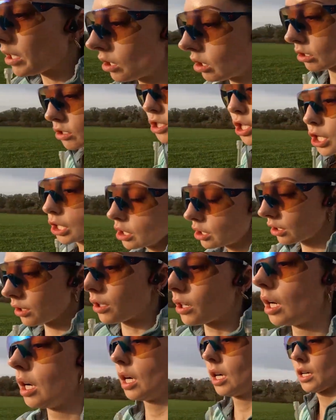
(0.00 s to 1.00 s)
not
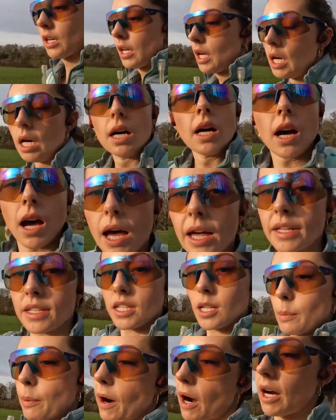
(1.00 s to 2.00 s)
too
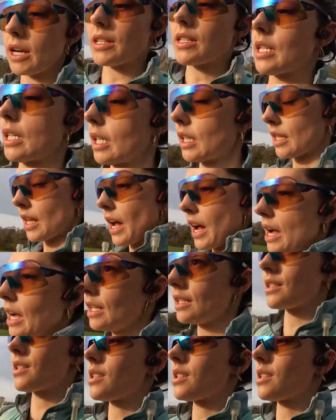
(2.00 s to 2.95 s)
unsurprising, and that had